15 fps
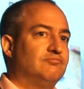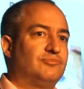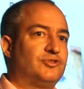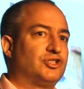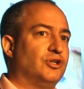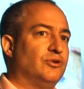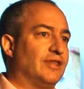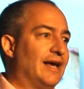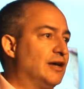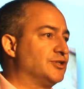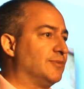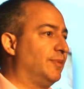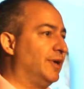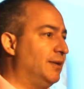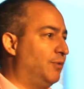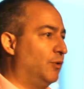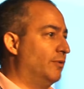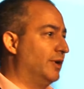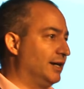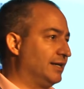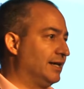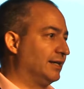2,000 people
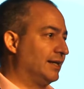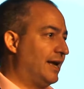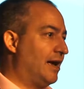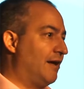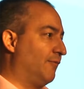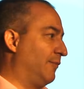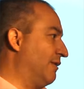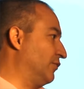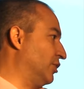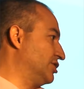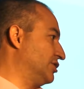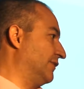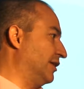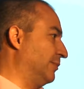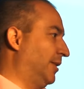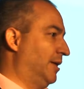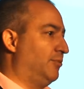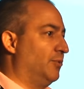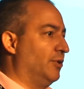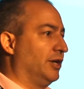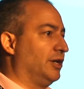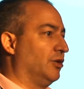working there, and we have lots of other people
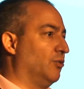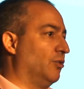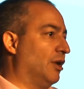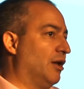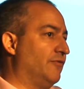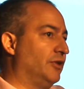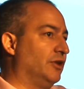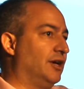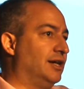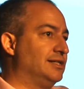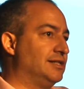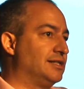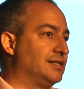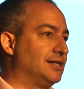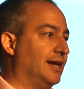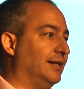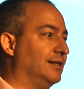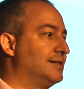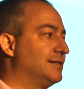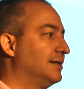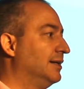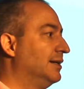working all over the United
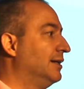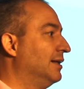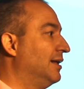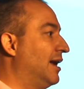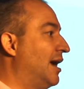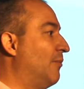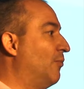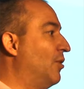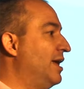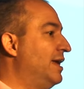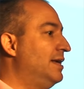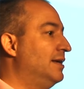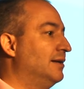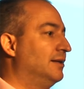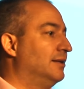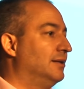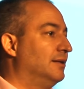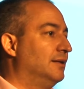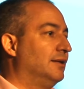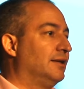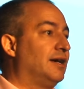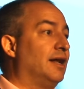States. And we
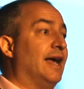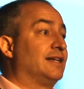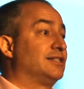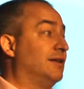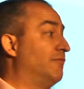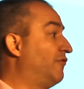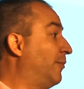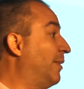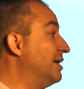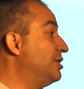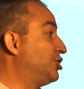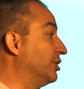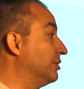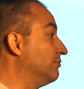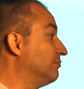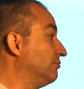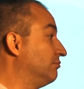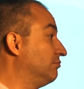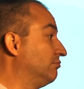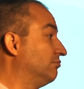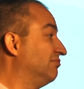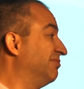collect information.
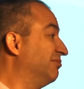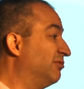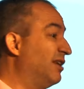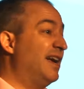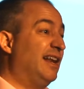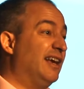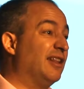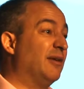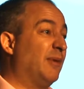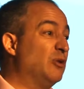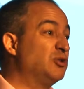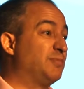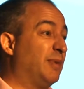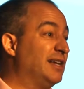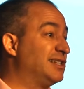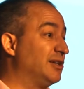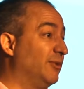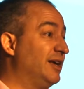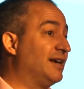Really, at the most basic, we